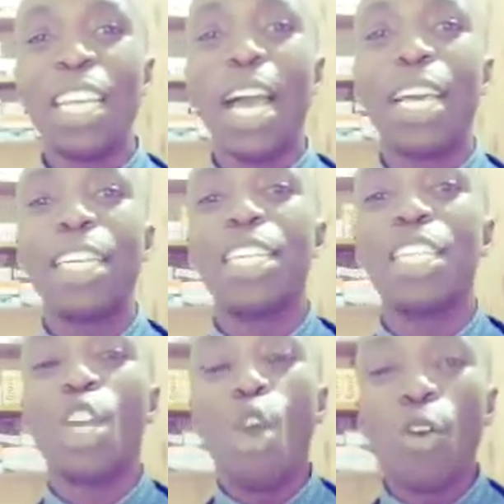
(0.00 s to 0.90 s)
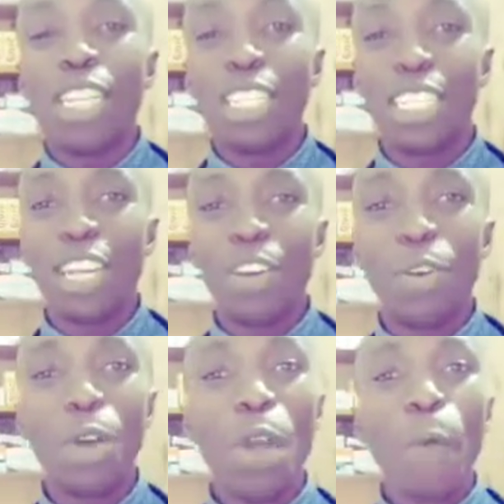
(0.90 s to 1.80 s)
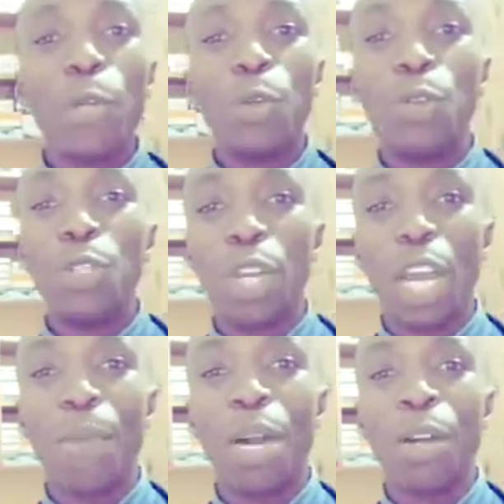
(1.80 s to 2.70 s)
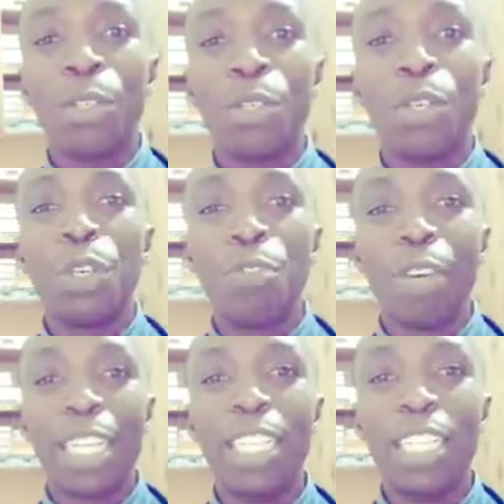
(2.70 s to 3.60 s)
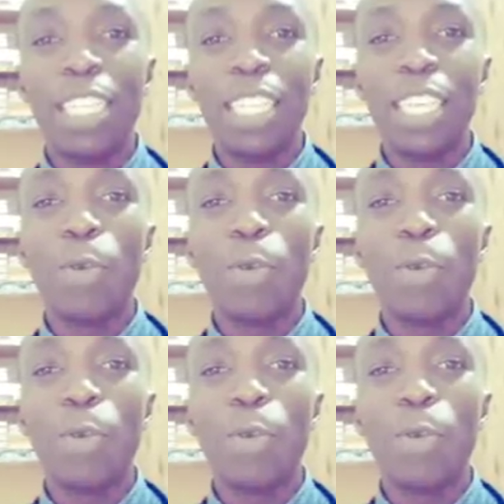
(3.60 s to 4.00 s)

and on this channel we do talk about fertility,